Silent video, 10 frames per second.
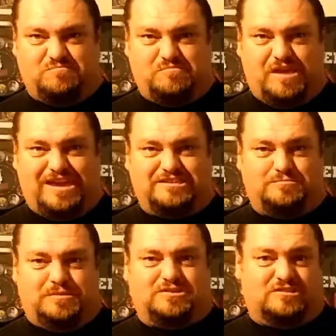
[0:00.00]
has
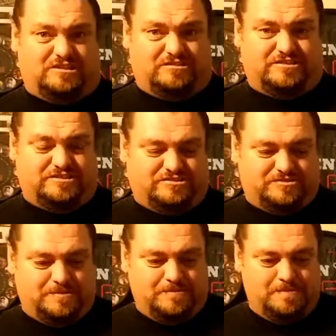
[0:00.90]
mental illness,
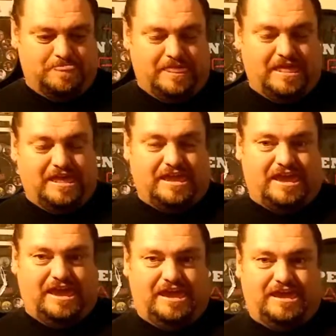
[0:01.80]

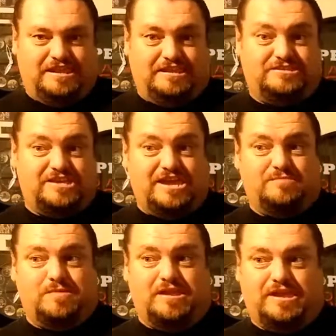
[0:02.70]
and he's taking
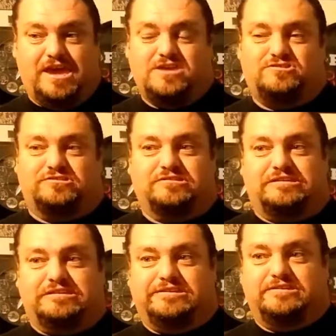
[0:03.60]
medication.
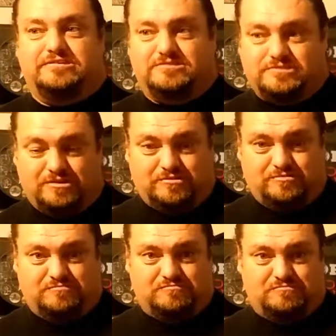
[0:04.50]

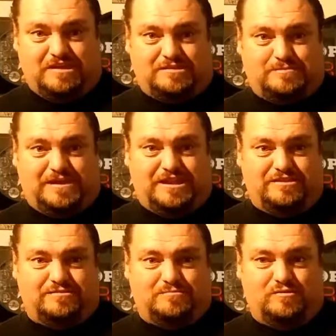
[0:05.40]
So at the beginning of
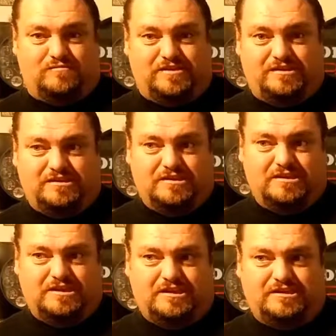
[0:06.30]
the movie,
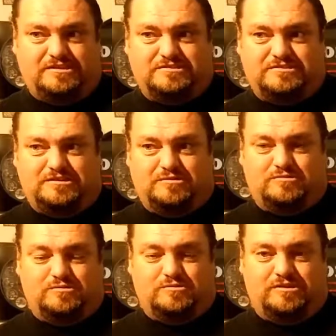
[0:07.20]
he's
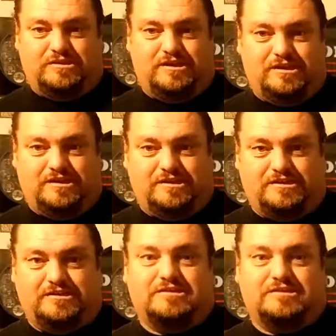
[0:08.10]
doing a